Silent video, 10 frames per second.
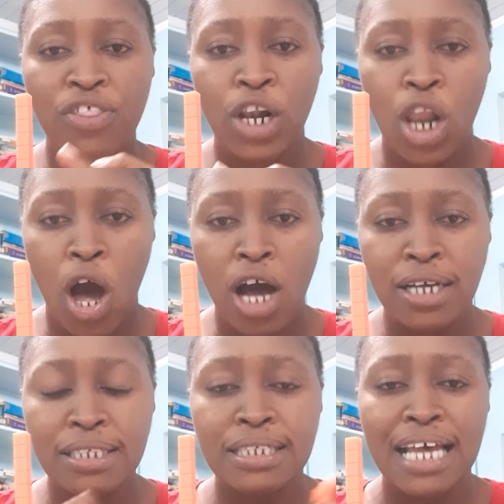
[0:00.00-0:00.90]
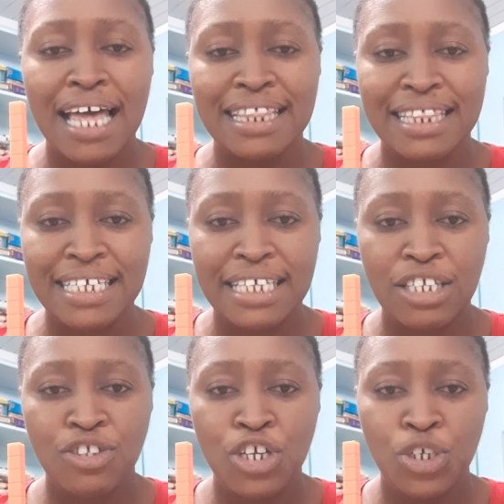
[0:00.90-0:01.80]
the longs. This
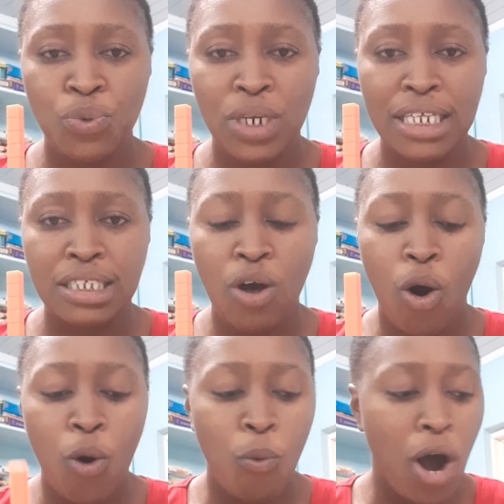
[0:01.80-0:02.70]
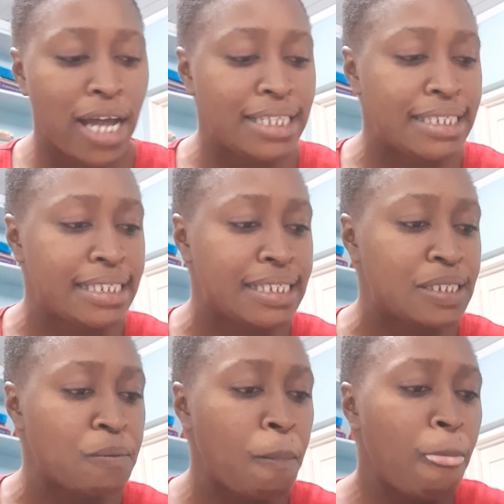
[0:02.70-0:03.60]
is the units or ones.
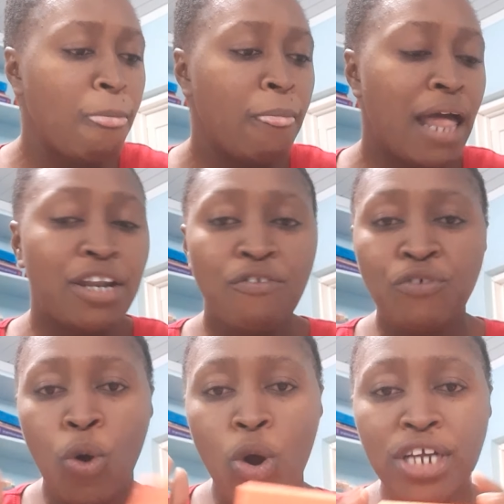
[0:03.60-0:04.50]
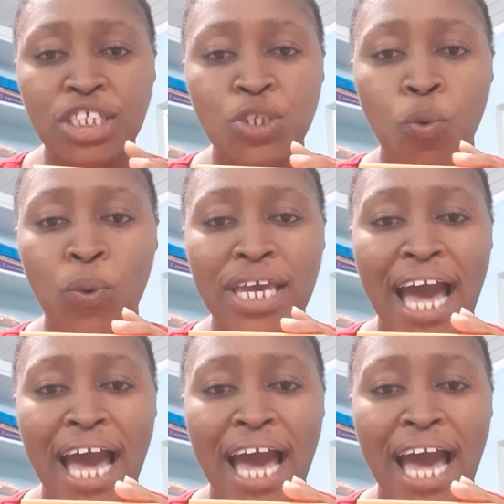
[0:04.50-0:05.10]
And of course, we